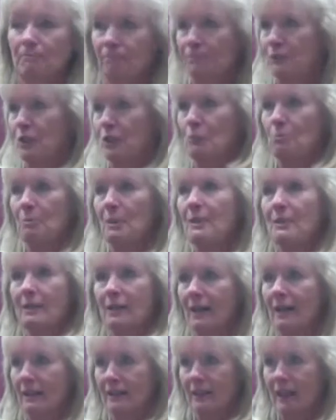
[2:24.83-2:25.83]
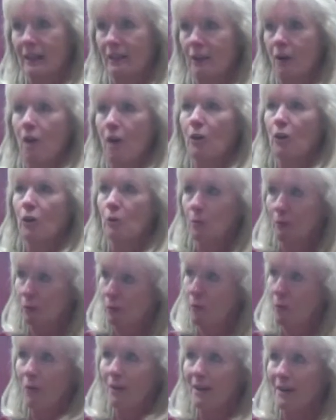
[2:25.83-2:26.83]
just been there not that long ago
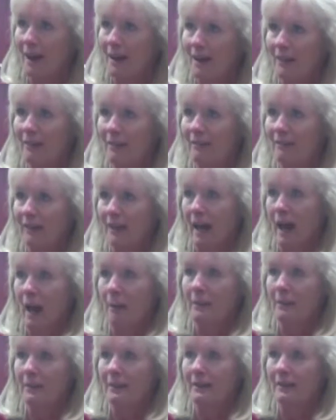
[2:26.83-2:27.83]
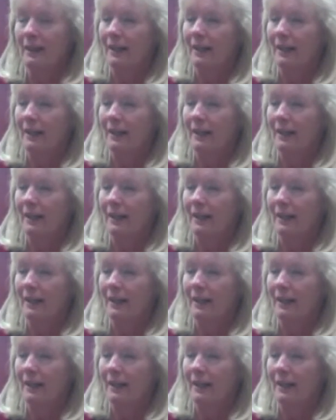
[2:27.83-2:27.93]
before 9/11 happened.